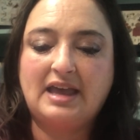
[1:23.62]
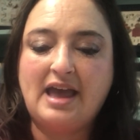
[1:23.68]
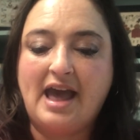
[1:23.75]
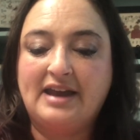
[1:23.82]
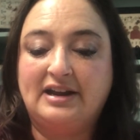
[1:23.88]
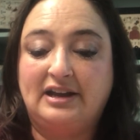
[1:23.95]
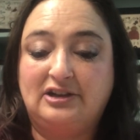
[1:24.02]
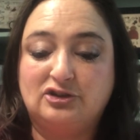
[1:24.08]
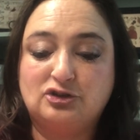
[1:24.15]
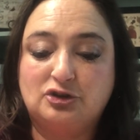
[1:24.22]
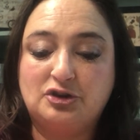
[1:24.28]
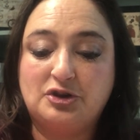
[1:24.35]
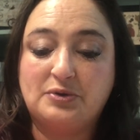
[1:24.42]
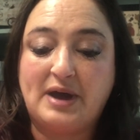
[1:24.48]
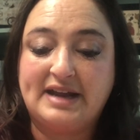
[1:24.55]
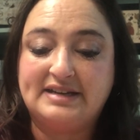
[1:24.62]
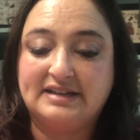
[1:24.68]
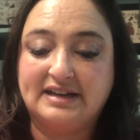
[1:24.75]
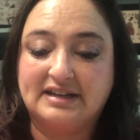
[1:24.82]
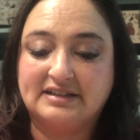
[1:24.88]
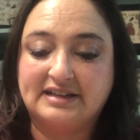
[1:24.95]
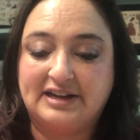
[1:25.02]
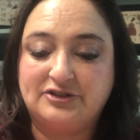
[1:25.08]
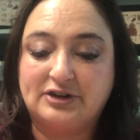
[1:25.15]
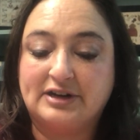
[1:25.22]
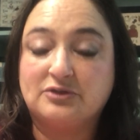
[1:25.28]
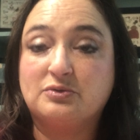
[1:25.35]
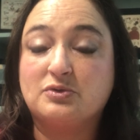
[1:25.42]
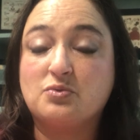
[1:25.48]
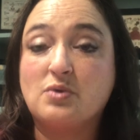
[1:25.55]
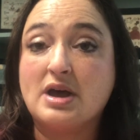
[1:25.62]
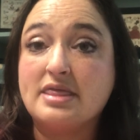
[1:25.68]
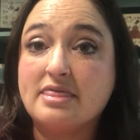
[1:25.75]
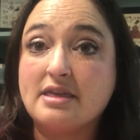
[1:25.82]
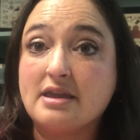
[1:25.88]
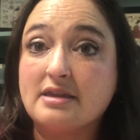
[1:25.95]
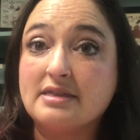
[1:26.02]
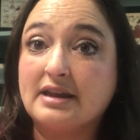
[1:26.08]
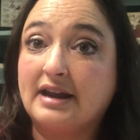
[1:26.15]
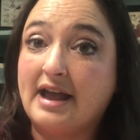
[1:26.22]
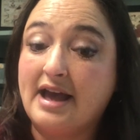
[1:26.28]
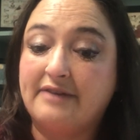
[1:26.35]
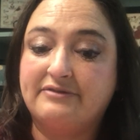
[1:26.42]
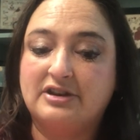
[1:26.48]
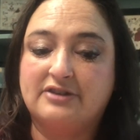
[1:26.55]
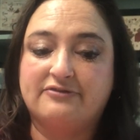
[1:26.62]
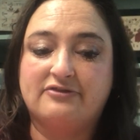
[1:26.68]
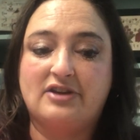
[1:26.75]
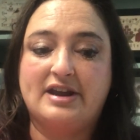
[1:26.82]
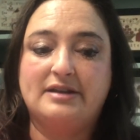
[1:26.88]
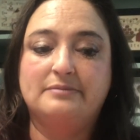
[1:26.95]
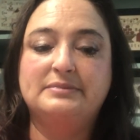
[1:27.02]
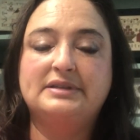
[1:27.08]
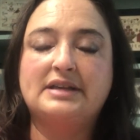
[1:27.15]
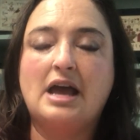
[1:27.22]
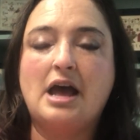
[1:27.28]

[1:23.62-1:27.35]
And I'll show you, I did get sidetracked with one thing that I have here framed,